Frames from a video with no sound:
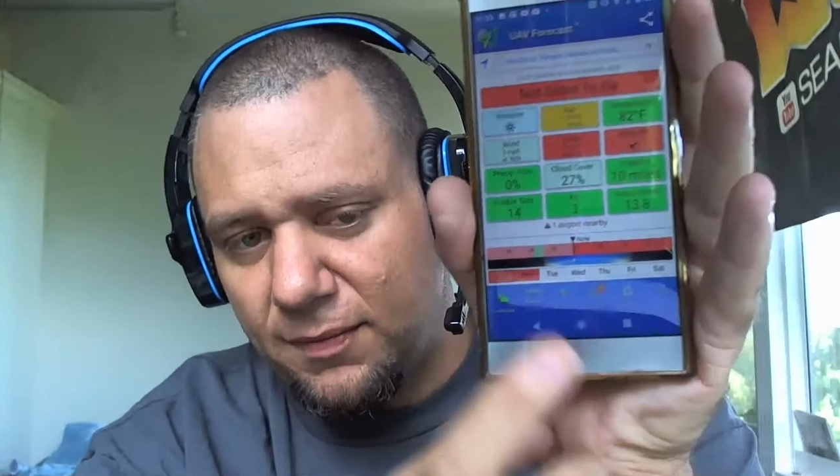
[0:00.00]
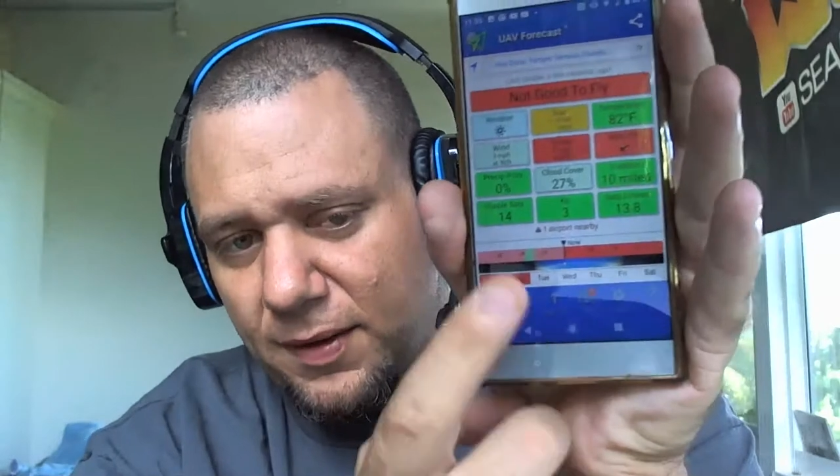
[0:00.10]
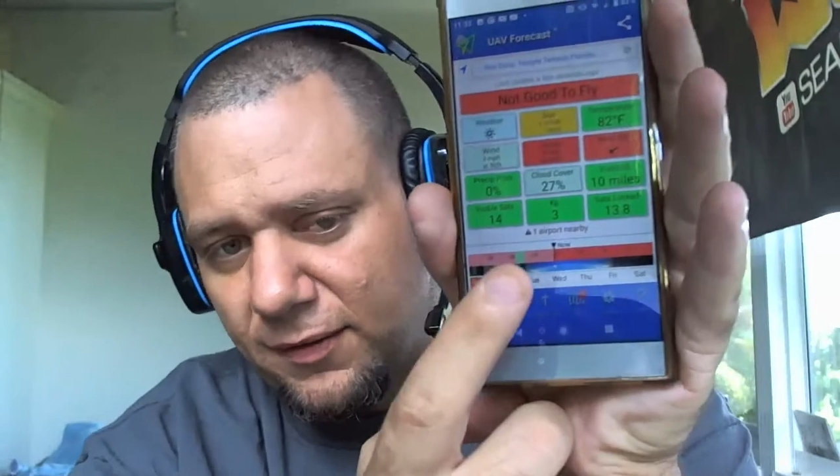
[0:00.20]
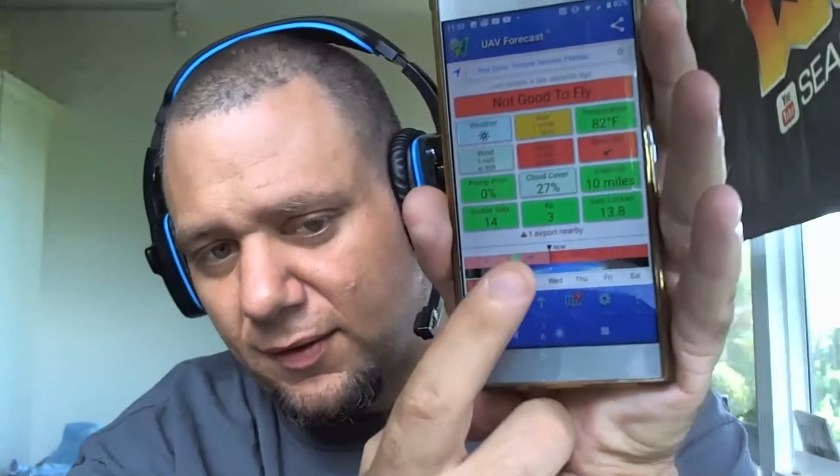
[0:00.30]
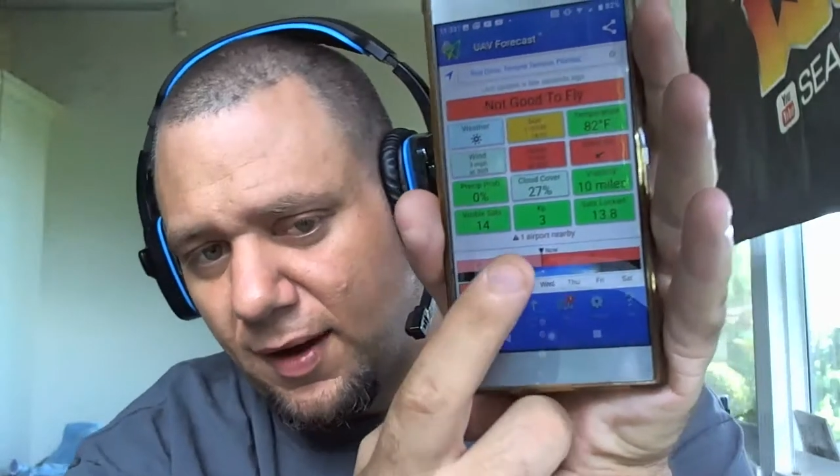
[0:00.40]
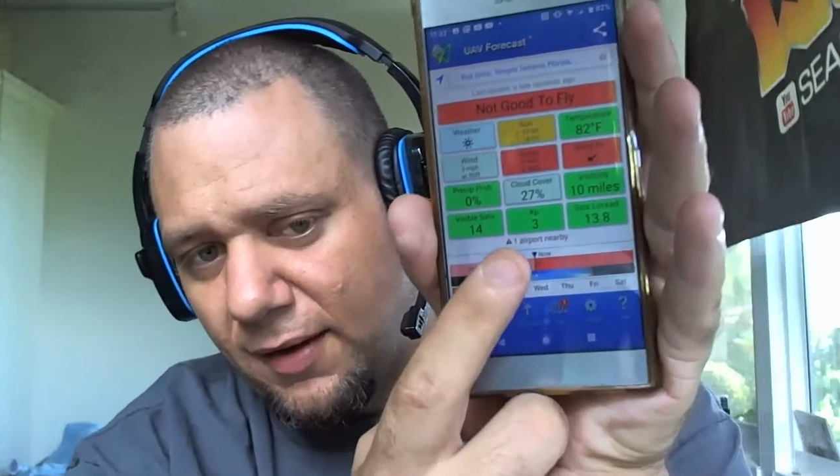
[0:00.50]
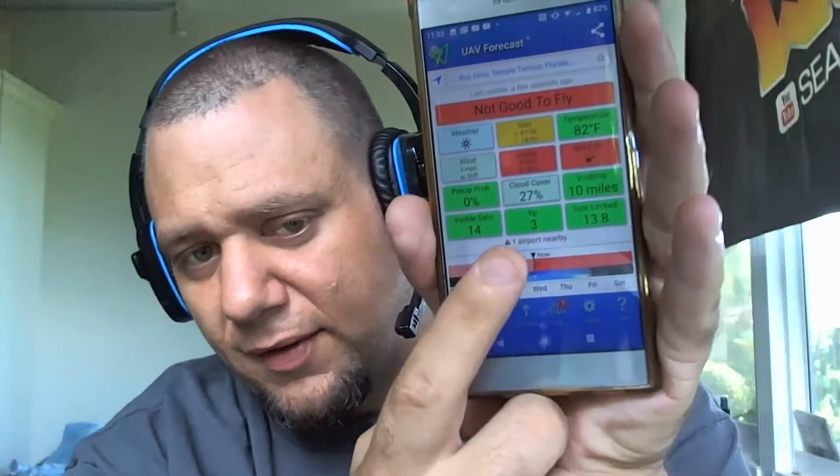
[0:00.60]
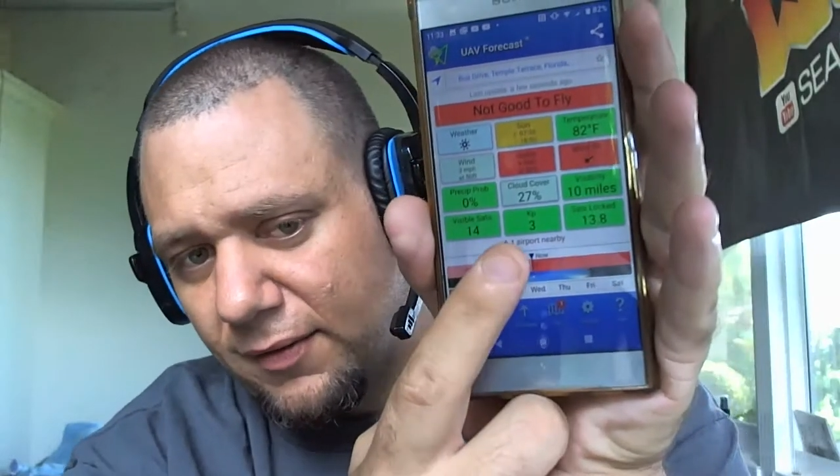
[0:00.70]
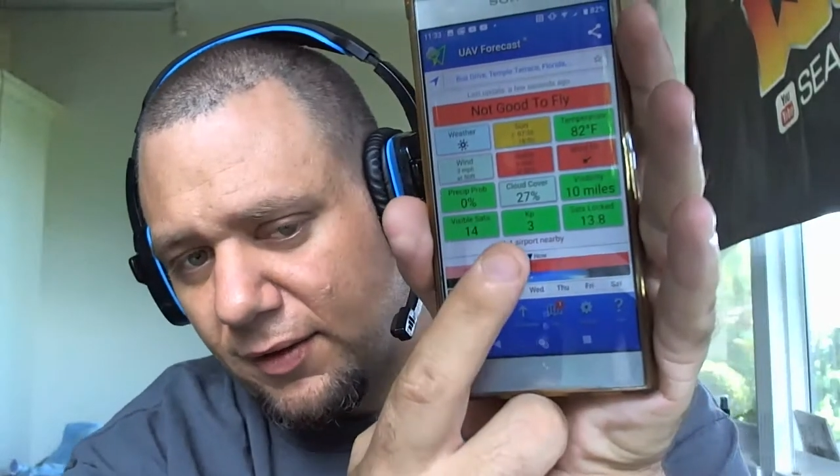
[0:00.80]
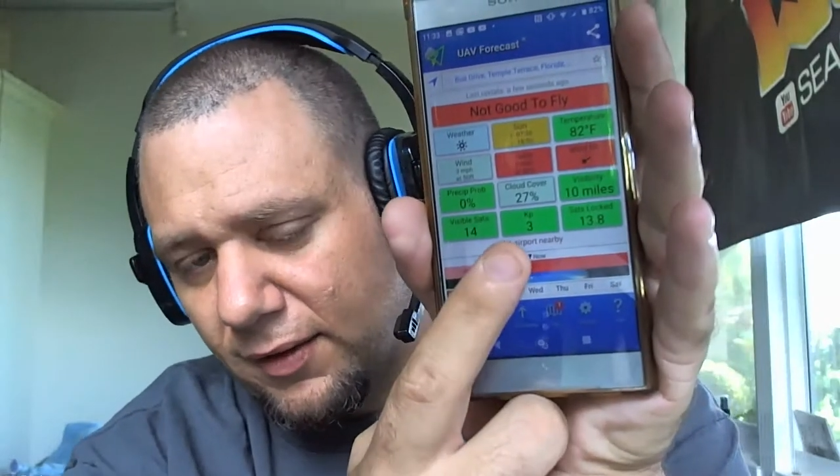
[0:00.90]
but if you have
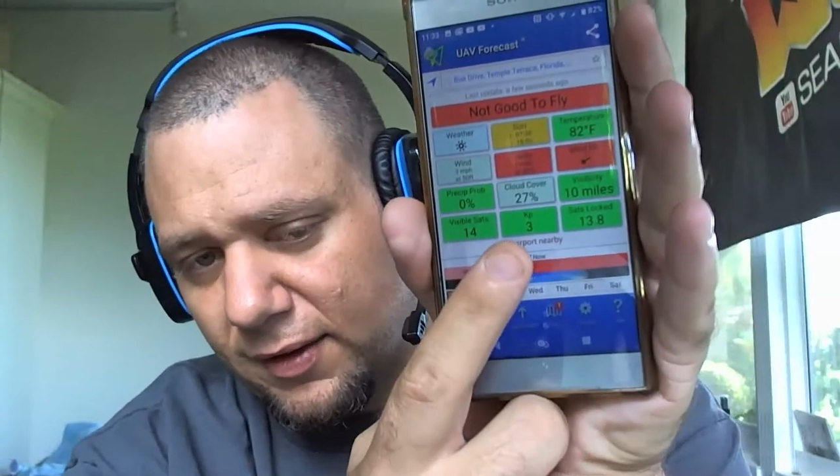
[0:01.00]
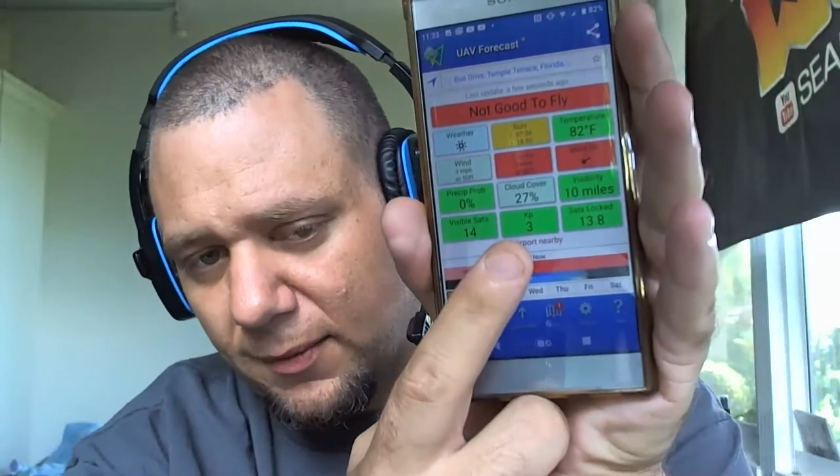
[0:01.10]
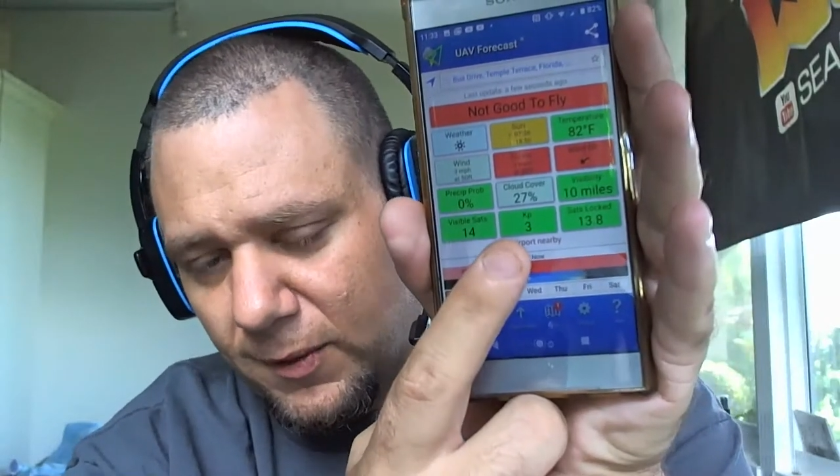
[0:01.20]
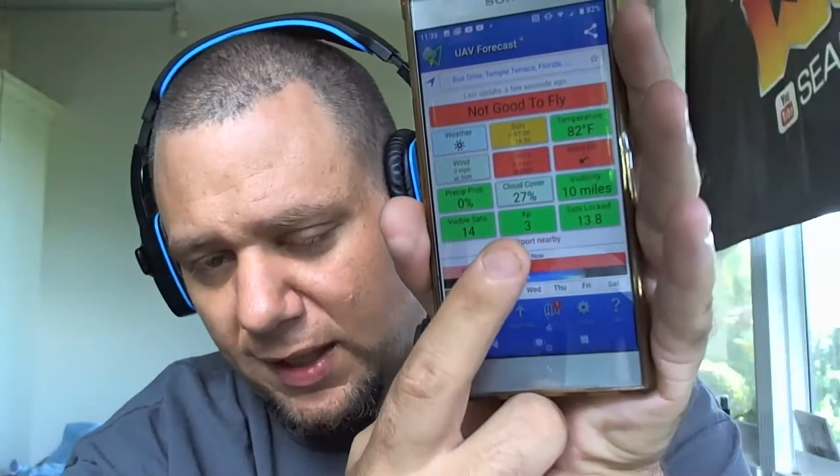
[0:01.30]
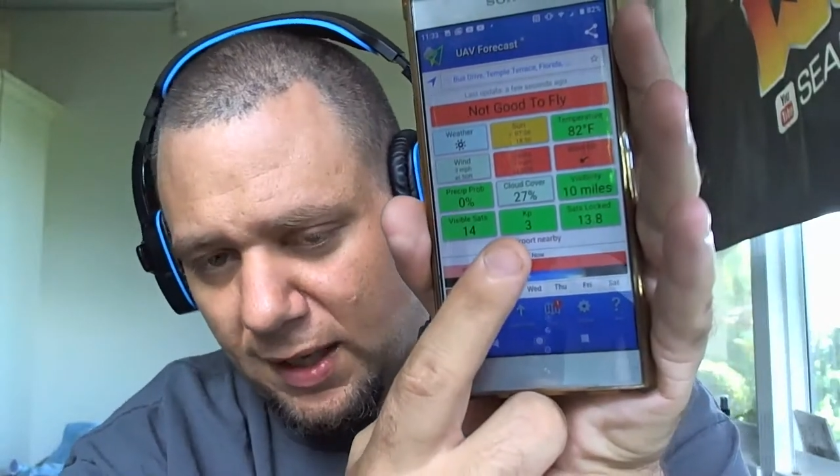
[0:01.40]
never looked up what